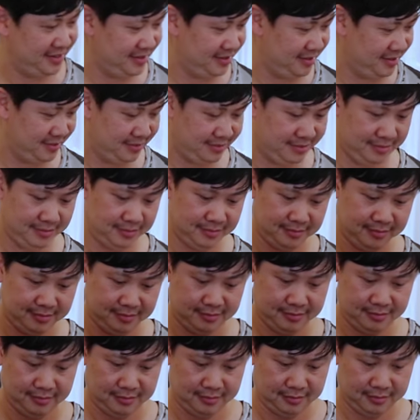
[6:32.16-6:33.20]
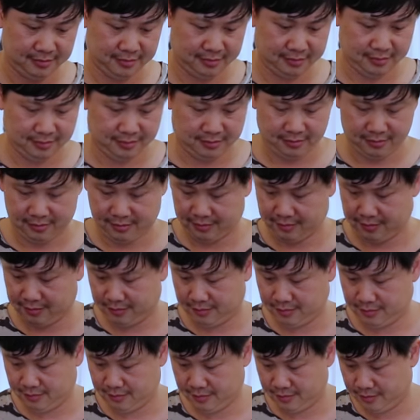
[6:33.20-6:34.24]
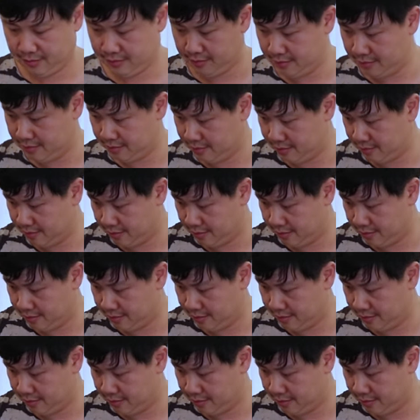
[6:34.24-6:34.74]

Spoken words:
Nothing is said.